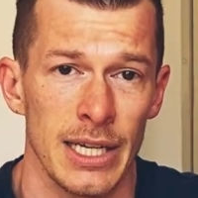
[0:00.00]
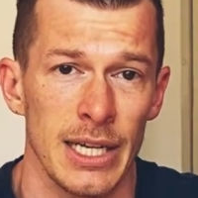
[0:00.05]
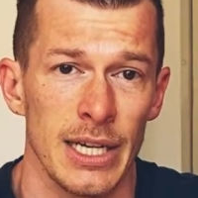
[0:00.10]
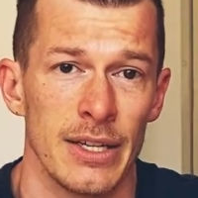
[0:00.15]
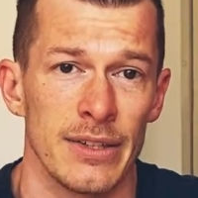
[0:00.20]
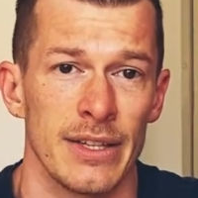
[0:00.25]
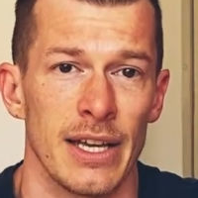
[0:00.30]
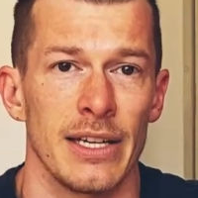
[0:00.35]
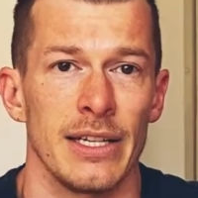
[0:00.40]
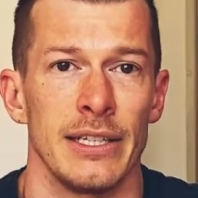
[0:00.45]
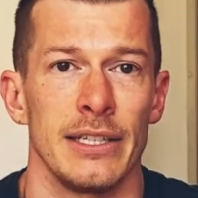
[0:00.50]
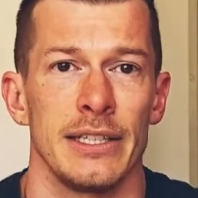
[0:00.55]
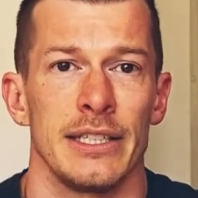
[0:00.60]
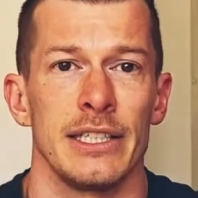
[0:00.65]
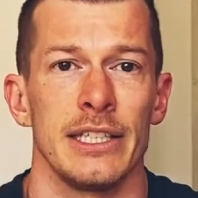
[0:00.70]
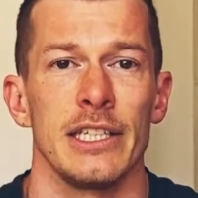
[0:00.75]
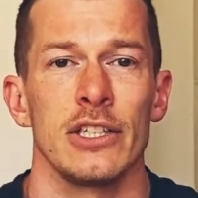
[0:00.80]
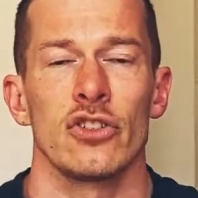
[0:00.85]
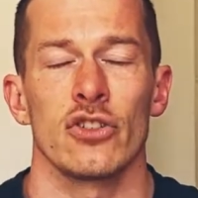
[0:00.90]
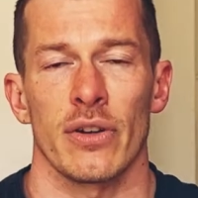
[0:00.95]
then in
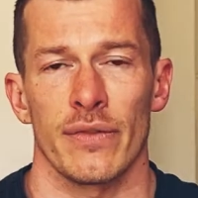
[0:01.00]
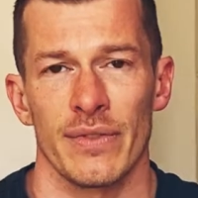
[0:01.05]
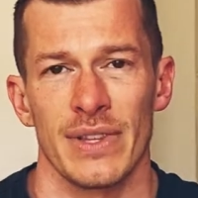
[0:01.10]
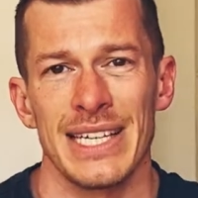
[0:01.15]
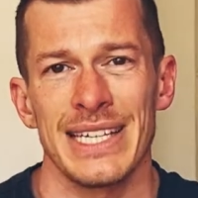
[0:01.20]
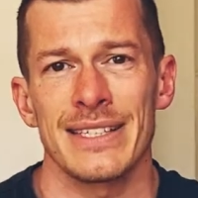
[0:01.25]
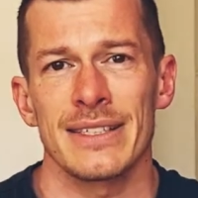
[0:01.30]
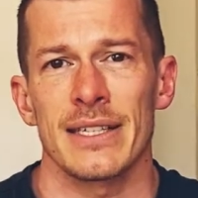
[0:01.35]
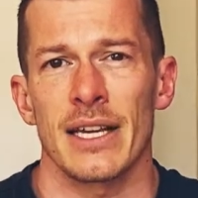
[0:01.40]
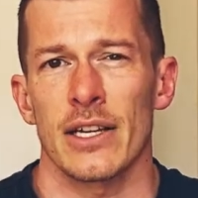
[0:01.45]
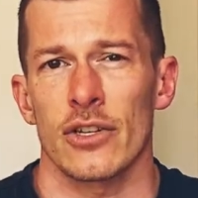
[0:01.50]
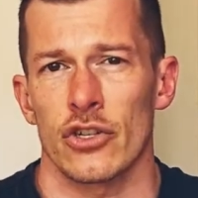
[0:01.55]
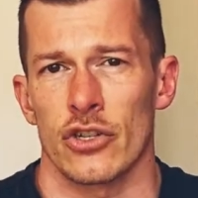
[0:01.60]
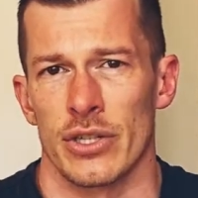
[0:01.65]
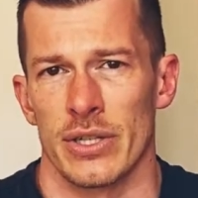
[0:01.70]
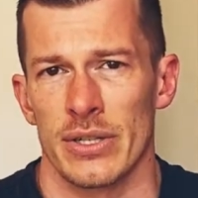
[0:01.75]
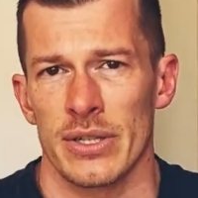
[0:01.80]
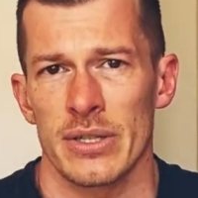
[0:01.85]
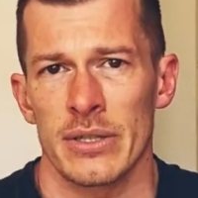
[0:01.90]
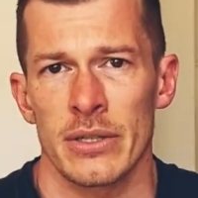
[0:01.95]
each of these
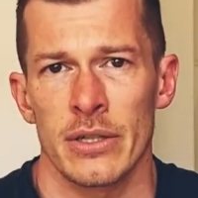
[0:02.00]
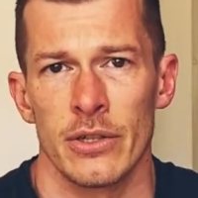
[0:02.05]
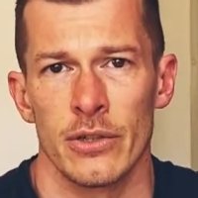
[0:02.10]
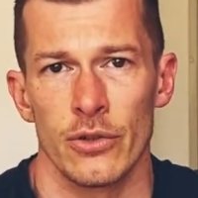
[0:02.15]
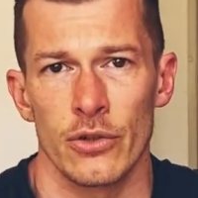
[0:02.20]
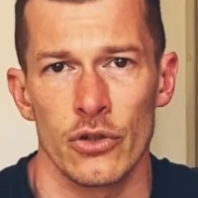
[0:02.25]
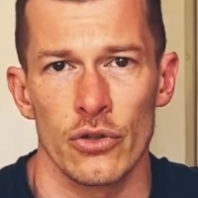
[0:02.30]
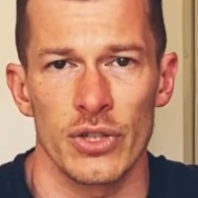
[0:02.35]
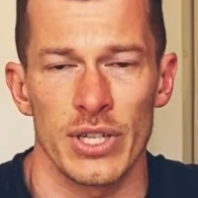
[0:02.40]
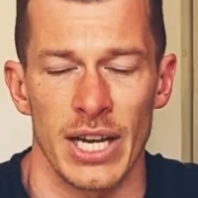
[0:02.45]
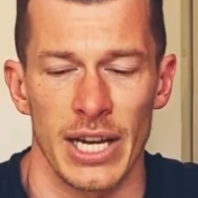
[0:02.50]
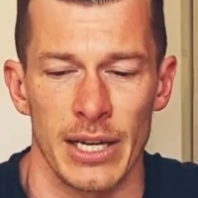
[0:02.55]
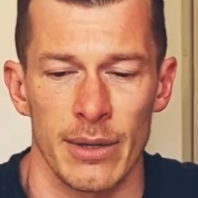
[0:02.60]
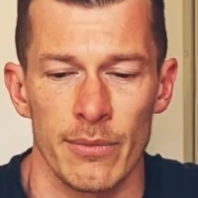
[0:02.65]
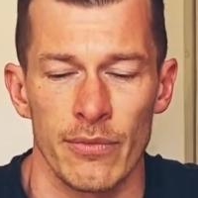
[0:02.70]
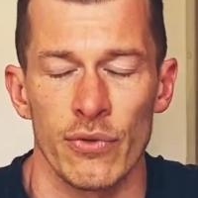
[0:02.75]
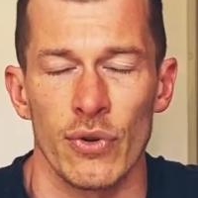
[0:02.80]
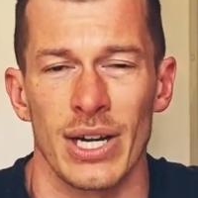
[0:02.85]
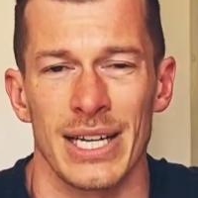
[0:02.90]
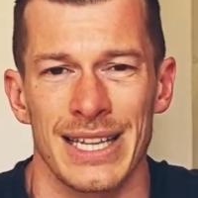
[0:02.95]
sessions you should aim
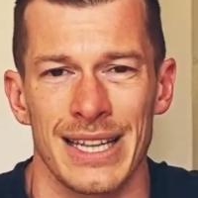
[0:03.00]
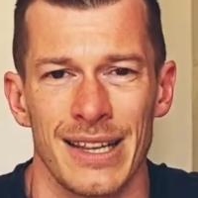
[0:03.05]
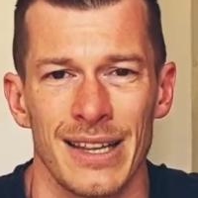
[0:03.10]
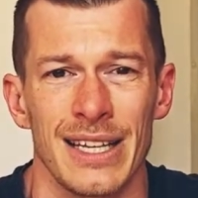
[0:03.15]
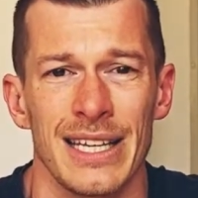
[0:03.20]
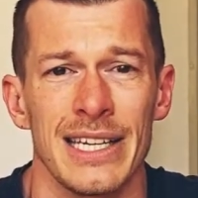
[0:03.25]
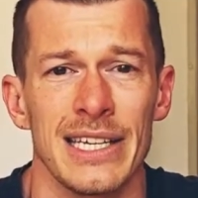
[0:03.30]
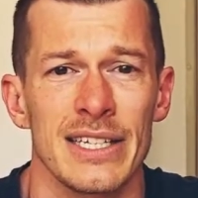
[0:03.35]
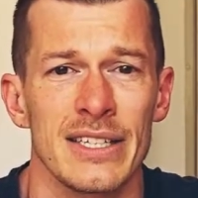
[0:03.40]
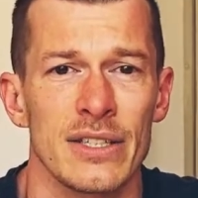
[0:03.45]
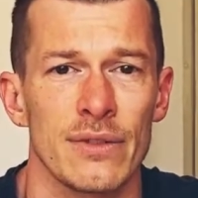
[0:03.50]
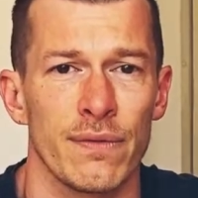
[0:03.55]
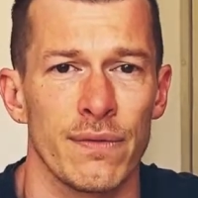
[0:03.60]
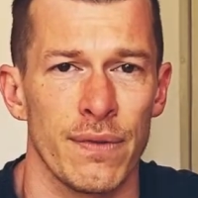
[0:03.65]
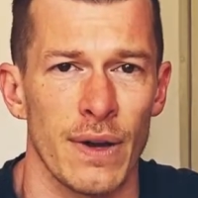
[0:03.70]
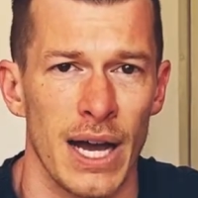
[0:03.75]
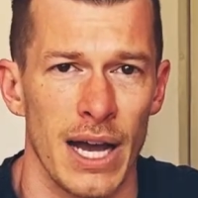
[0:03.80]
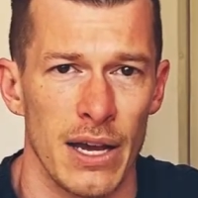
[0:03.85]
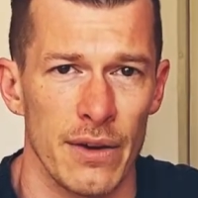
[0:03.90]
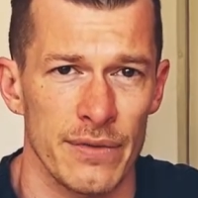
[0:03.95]
for at least
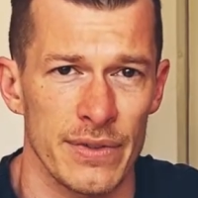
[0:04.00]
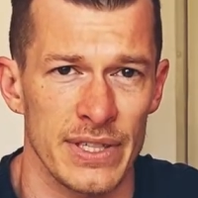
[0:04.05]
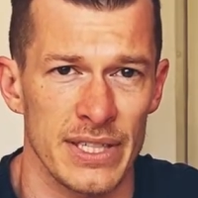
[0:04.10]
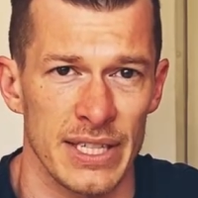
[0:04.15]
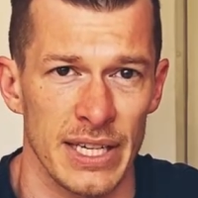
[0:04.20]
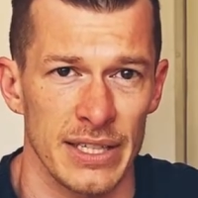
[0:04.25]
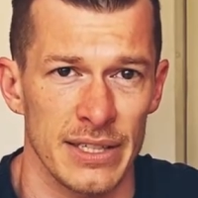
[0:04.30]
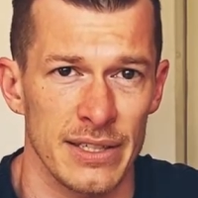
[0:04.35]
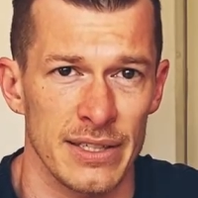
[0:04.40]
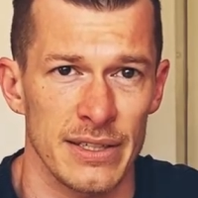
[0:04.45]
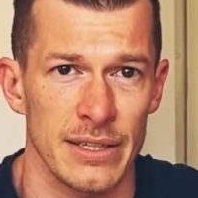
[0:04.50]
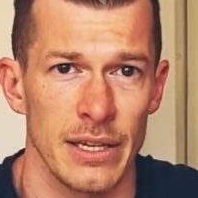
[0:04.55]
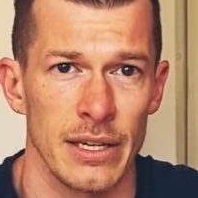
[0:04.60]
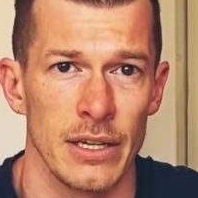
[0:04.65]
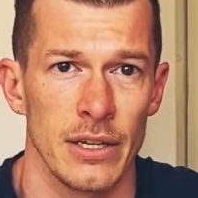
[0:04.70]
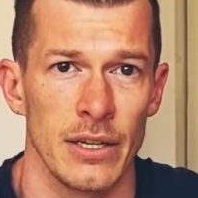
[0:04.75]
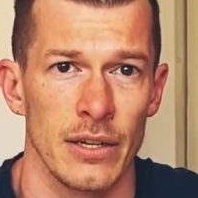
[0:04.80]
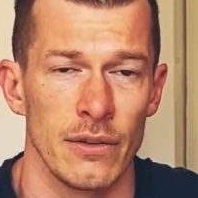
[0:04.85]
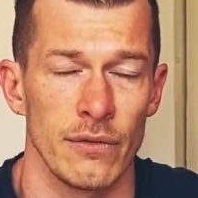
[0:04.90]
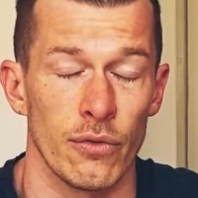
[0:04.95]
5 sets
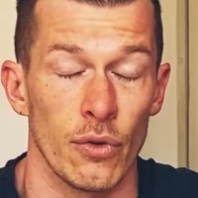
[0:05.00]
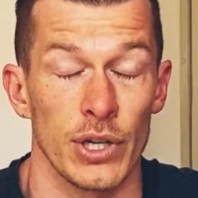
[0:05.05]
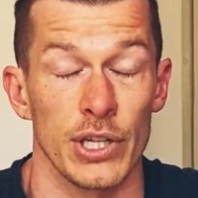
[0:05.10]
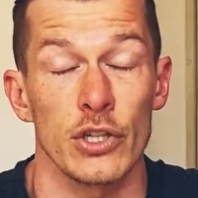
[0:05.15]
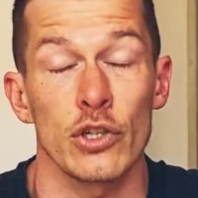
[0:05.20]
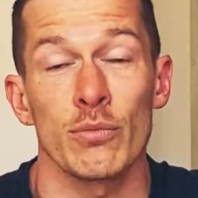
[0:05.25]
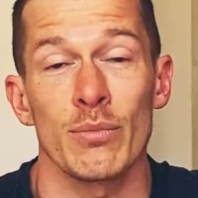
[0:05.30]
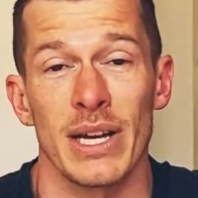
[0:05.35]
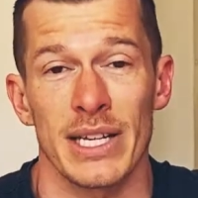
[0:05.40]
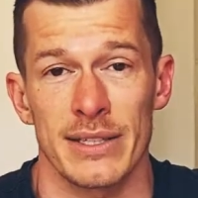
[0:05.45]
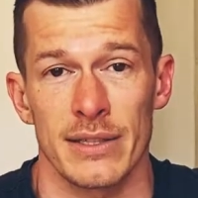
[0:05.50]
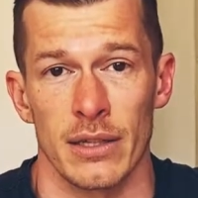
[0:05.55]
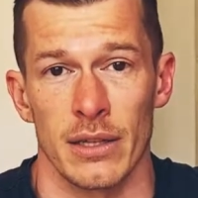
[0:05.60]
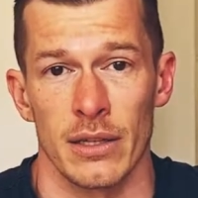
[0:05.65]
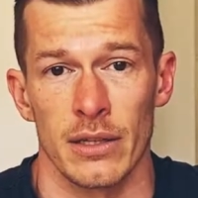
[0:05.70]
for each muscle.